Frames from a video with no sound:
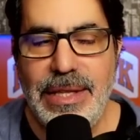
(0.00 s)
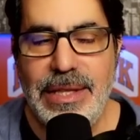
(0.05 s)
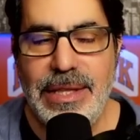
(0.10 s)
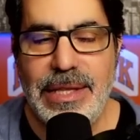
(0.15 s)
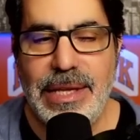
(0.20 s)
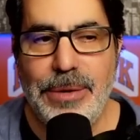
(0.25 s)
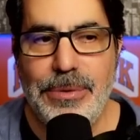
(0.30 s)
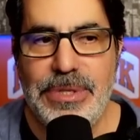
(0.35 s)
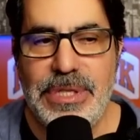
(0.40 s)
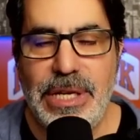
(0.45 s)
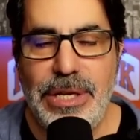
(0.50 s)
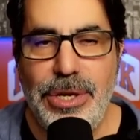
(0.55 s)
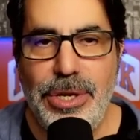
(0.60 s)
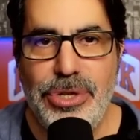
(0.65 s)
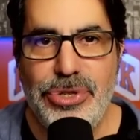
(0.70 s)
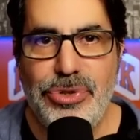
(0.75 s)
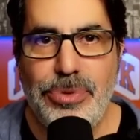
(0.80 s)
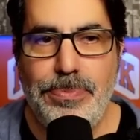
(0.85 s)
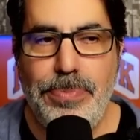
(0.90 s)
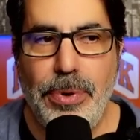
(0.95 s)
There was a
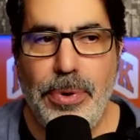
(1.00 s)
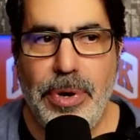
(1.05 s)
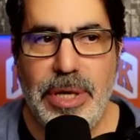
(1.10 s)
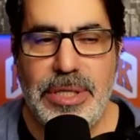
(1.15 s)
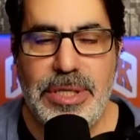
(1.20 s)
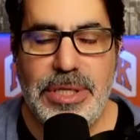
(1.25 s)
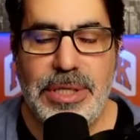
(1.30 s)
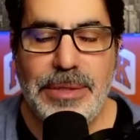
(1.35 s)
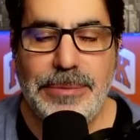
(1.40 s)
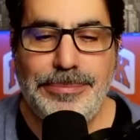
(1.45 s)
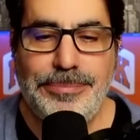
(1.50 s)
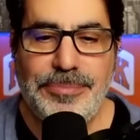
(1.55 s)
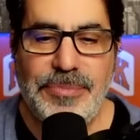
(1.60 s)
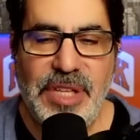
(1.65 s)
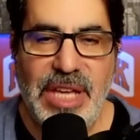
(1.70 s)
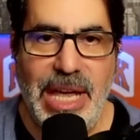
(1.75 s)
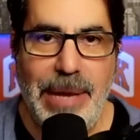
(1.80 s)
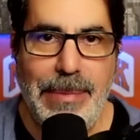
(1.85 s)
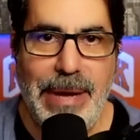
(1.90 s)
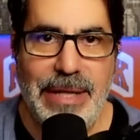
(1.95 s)
news report,
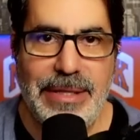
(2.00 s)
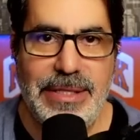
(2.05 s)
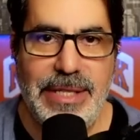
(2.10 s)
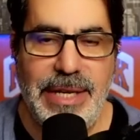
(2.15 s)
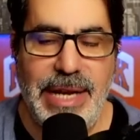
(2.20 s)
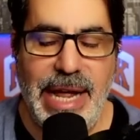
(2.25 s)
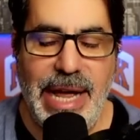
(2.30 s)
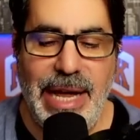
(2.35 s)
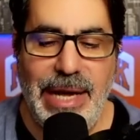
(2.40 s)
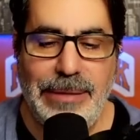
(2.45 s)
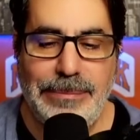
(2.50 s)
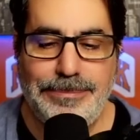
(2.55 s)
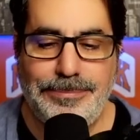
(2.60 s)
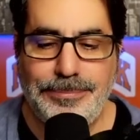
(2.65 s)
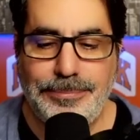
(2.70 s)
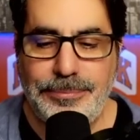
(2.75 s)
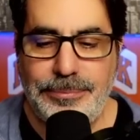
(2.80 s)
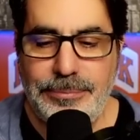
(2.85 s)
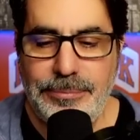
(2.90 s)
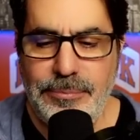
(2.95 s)
came out today,
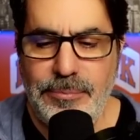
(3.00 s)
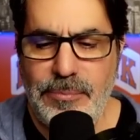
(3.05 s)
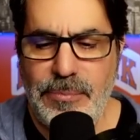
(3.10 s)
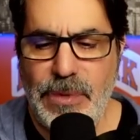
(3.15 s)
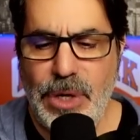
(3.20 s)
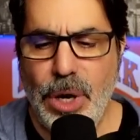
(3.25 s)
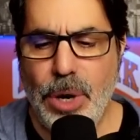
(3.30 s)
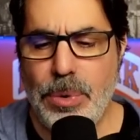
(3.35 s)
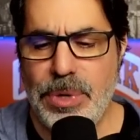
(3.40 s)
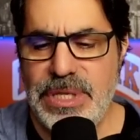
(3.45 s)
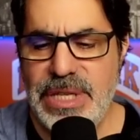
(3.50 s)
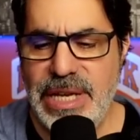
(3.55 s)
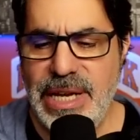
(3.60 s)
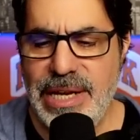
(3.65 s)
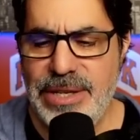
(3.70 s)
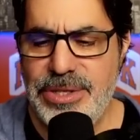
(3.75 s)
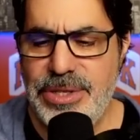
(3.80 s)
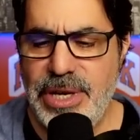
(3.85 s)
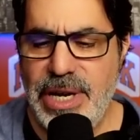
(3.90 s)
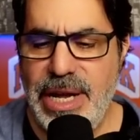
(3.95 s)
or was it
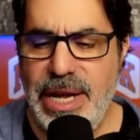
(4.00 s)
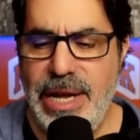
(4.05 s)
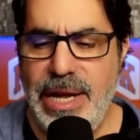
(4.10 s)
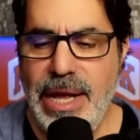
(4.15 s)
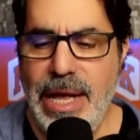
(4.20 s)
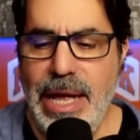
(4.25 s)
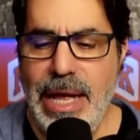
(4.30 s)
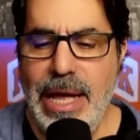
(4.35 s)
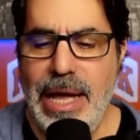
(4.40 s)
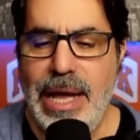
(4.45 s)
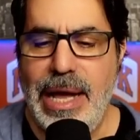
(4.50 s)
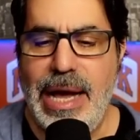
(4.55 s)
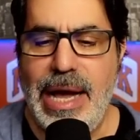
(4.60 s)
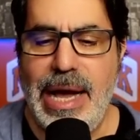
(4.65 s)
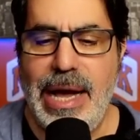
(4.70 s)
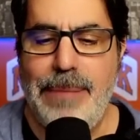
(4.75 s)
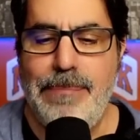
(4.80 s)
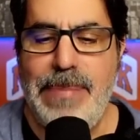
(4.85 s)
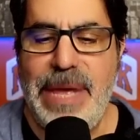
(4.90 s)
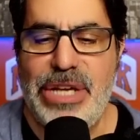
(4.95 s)
yesterday?
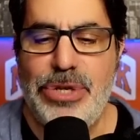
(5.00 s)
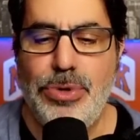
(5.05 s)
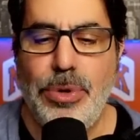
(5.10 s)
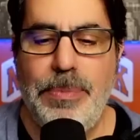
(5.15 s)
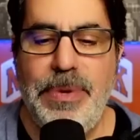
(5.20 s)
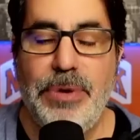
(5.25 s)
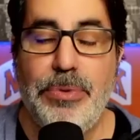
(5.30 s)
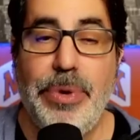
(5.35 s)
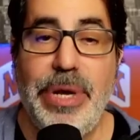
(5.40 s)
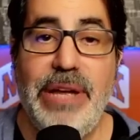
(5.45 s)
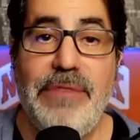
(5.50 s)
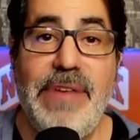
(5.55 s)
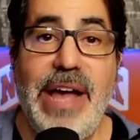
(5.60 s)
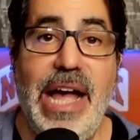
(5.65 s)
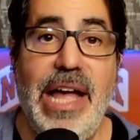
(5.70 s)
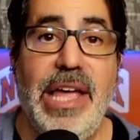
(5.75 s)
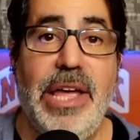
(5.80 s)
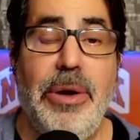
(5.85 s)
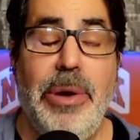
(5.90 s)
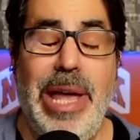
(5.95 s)
Mitch will be
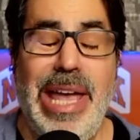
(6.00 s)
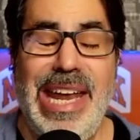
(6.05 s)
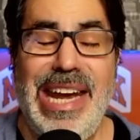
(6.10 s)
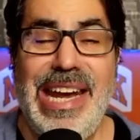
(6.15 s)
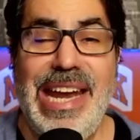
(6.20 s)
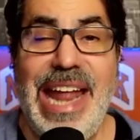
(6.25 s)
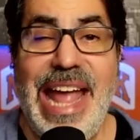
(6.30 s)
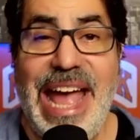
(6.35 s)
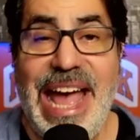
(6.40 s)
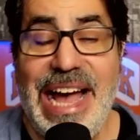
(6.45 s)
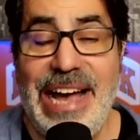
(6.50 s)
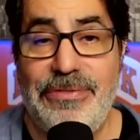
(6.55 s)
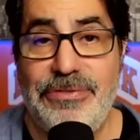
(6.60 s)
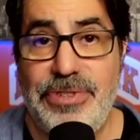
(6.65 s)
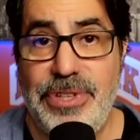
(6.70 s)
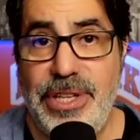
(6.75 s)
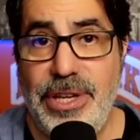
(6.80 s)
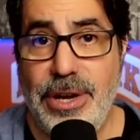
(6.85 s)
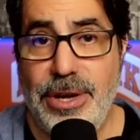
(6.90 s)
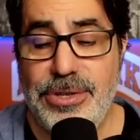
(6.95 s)
reevaluated
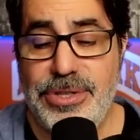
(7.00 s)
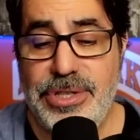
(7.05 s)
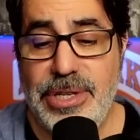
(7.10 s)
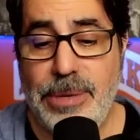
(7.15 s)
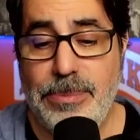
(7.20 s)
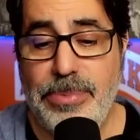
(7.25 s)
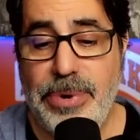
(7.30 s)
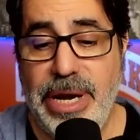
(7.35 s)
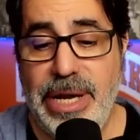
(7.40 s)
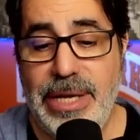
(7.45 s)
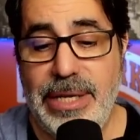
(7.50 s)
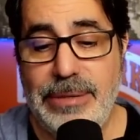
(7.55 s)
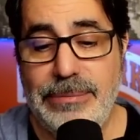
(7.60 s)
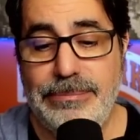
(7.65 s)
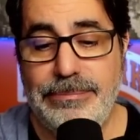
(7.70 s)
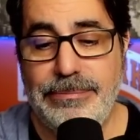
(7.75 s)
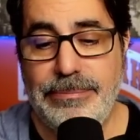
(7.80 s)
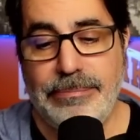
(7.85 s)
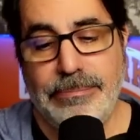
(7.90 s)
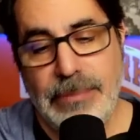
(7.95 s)
after the All-Star break,
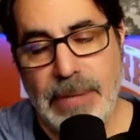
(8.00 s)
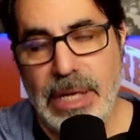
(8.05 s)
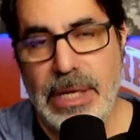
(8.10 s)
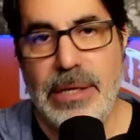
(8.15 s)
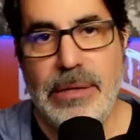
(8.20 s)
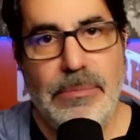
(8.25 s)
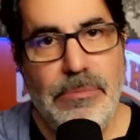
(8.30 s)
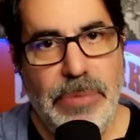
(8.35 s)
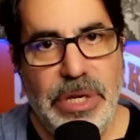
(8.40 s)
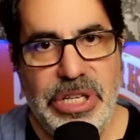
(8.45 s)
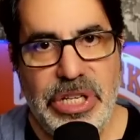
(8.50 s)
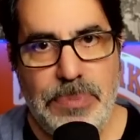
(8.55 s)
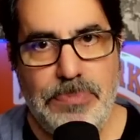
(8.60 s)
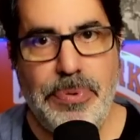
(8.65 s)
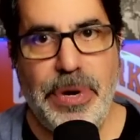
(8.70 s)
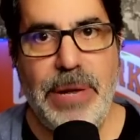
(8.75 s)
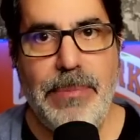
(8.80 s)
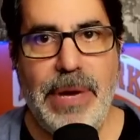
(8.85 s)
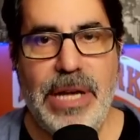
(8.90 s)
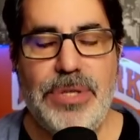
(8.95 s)
which is
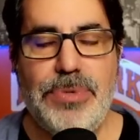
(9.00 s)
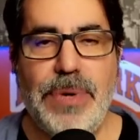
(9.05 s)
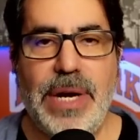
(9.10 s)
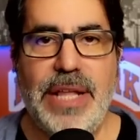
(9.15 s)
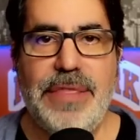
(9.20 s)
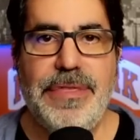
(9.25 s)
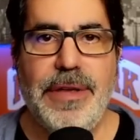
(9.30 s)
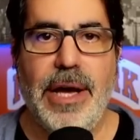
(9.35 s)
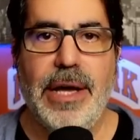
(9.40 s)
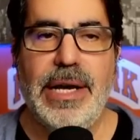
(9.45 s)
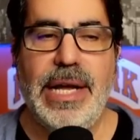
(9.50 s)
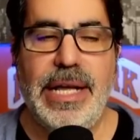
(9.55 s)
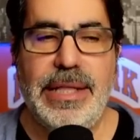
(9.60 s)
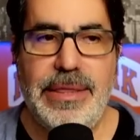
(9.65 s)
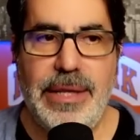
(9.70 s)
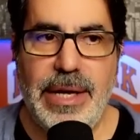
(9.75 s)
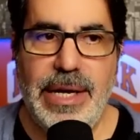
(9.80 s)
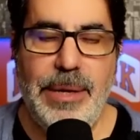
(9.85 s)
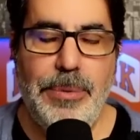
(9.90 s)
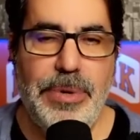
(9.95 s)
pretty much what I thought. I
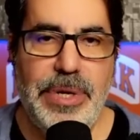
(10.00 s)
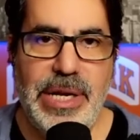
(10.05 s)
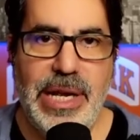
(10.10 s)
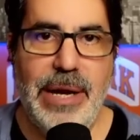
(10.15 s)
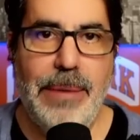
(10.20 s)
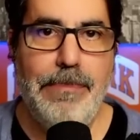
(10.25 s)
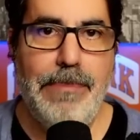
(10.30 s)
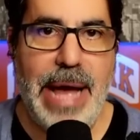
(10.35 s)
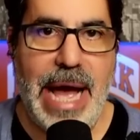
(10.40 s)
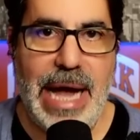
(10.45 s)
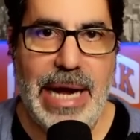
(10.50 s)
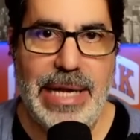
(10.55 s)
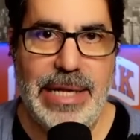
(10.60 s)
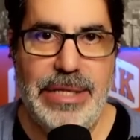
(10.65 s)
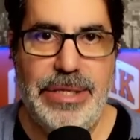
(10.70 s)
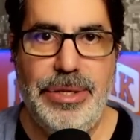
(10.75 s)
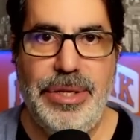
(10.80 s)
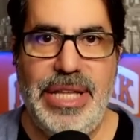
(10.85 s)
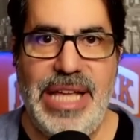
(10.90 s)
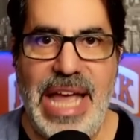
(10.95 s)
thought he wouldn't come back
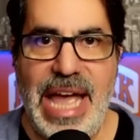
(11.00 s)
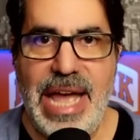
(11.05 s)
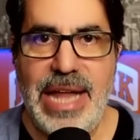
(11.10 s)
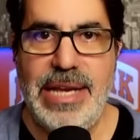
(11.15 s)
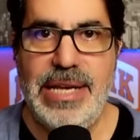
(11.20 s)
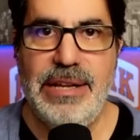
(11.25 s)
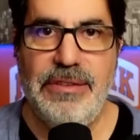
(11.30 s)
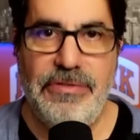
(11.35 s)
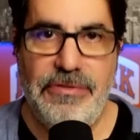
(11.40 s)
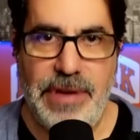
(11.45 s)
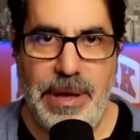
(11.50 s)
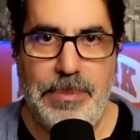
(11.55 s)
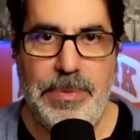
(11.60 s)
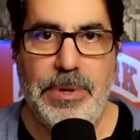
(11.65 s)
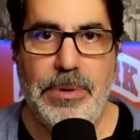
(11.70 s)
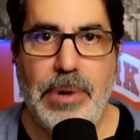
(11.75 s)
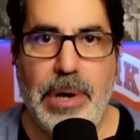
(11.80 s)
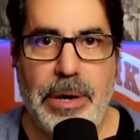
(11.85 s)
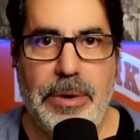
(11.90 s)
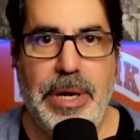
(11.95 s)
until the end of
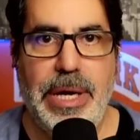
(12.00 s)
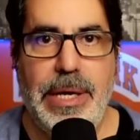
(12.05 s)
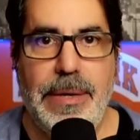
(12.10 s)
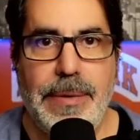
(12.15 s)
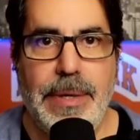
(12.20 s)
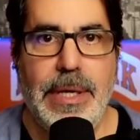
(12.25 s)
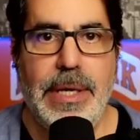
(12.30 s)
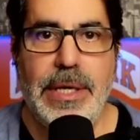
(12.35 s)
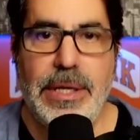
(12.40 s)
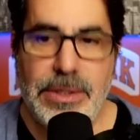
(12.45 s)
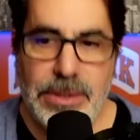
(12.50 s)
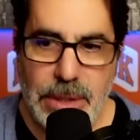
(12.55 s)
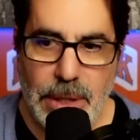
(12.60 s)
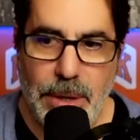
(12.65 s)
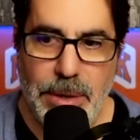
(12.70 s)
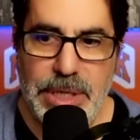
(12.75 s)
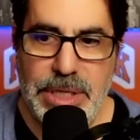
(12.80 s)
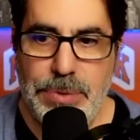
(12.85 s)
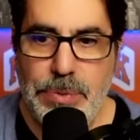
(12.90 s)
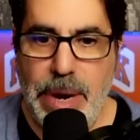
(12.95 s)
February.
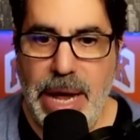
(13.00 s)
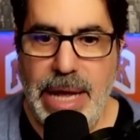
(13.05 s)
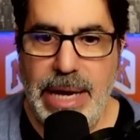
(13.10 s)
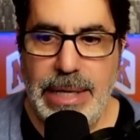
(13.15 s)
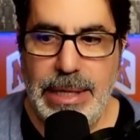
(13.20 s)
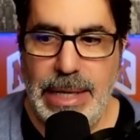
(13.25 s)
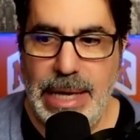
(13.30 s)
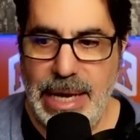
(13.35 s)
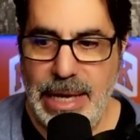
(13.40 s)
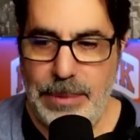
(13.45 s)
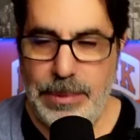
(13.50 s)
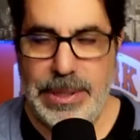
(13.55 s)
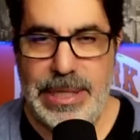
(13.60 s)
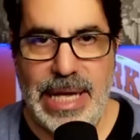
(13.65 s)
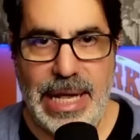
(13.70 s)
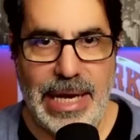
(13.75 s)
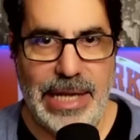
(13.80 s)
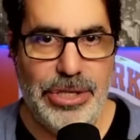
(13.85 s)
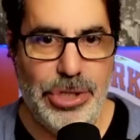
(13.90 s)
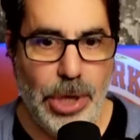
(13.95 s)
So it's right in line with
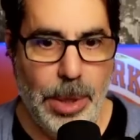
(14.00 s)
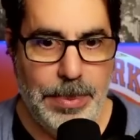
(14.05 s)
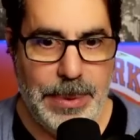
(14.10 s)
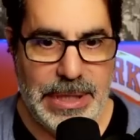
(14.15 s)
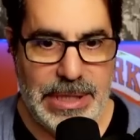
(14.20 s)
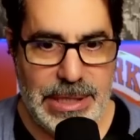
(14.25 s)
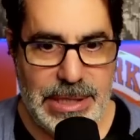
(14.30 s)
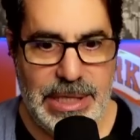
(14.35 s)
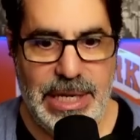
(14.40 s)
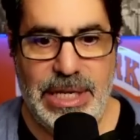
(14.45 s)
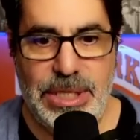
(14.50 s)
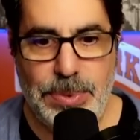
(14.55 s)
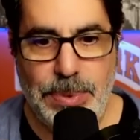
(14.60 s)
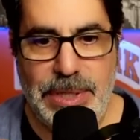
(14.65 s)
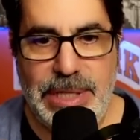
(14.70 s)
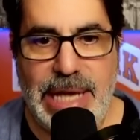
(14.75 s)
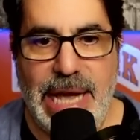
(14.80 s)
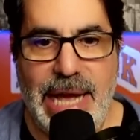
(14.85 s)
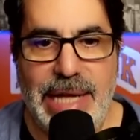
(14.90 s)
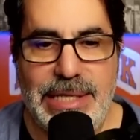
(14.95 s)
that. Let's hope it sticks
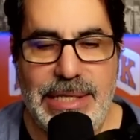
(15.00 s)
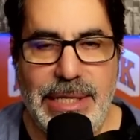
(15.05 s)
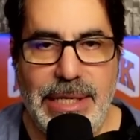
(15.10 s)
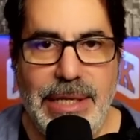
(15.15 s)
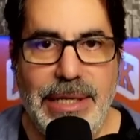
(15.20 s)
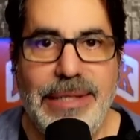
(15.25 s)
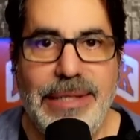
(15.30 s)
with that.